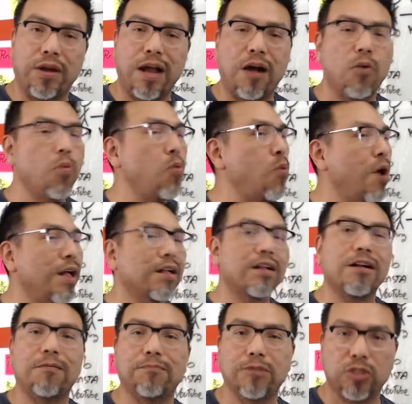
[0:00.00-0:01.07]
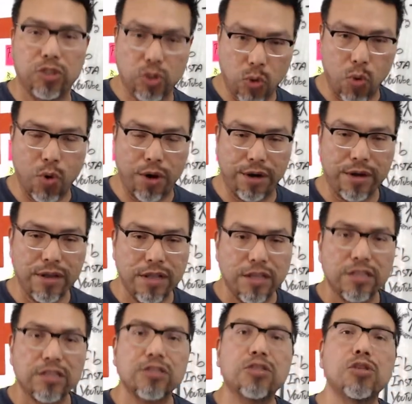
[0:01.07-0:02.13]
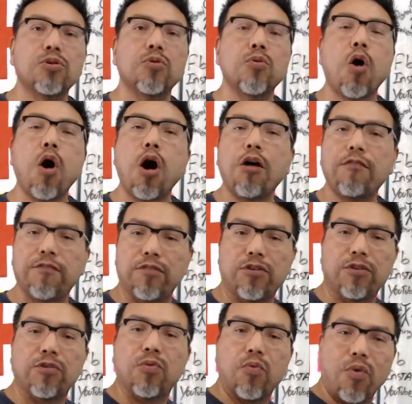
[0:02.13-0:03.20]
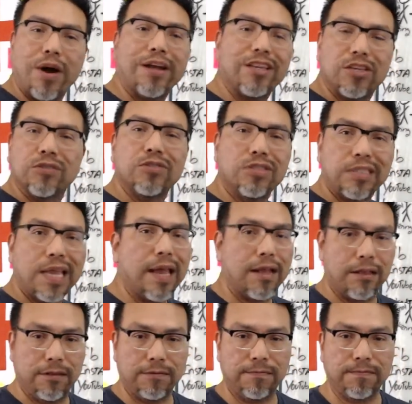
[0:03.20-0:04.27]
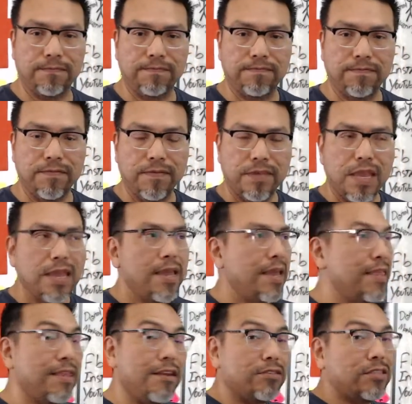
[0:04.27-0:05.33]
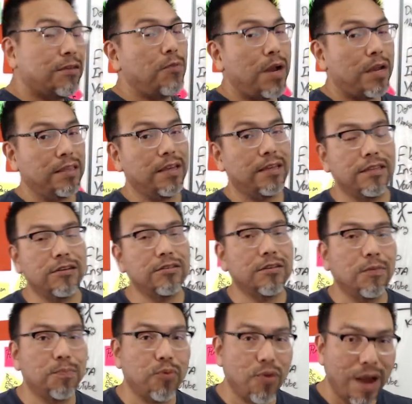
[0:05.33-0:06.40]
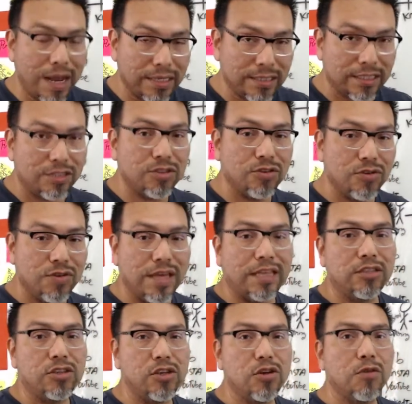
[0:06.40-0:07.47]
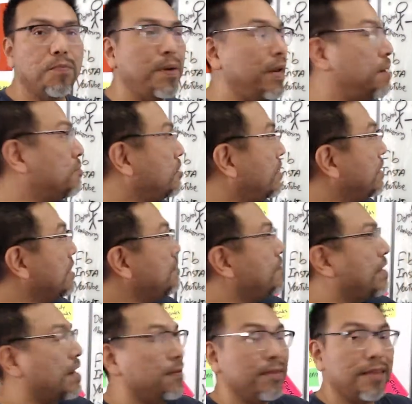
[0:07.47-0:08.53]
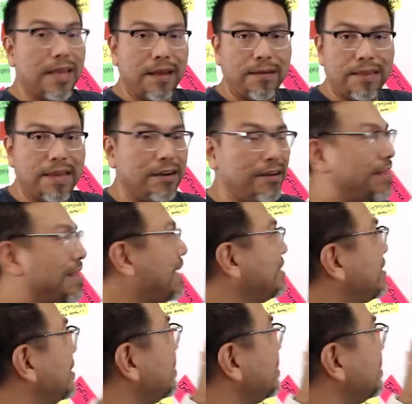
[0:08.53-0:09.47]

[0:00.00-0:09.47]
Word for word: a welcome door to offer what you sell. And there's a and there's a process to do that too, but I'm going to leave it out, out there. That's the